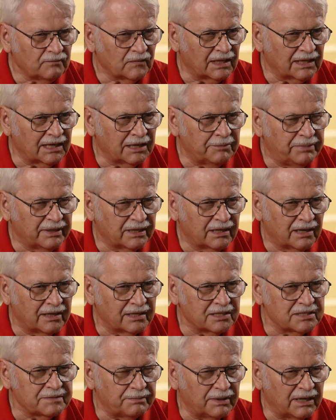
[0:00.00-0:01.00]
And I pick out
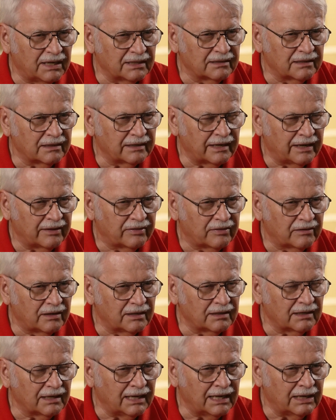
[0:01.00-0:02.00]
a spot that I
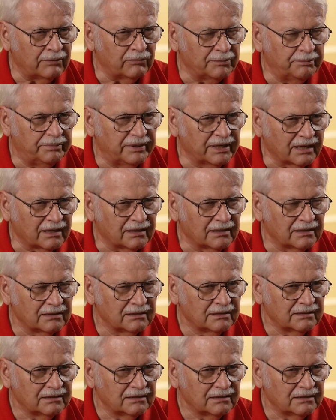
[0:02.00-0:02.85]
thought I would pick.